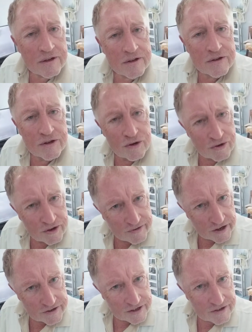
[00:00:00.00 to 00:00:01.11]
the
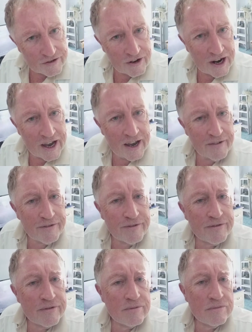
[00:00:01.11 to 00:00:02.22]
universe is alive.
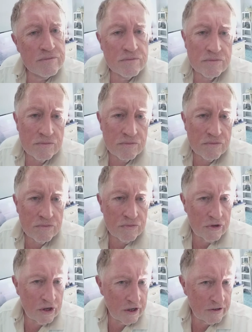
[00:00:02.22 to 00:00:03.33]

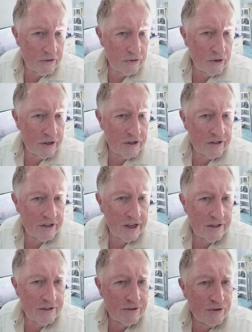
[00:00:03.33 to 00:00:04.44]
Yes, you
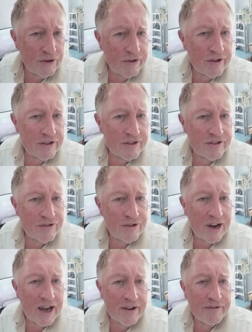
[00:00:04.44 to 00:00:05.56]
understand? Universe is
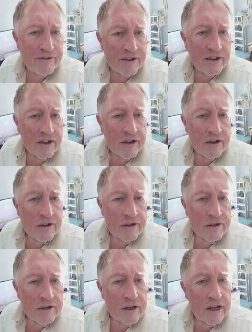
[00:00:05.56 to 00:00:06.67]
alive.
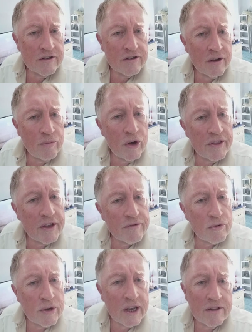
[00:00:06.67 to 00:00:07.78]
And someone have
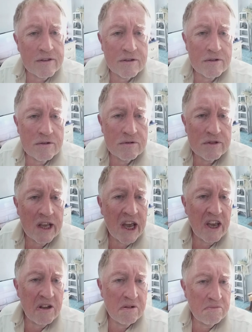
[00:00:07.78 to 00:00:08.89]
created
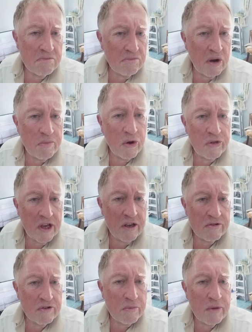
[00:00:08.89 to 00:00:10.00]
day, on Monday,
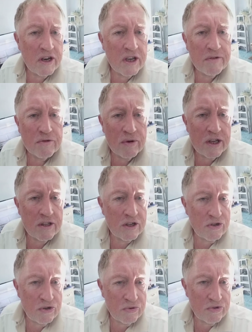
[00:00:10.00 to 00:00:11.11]
somebody have created
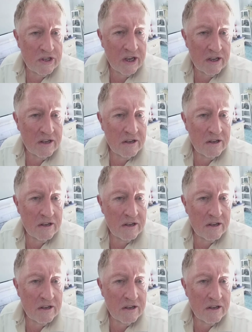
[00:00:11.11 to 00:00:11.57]
Tuesday,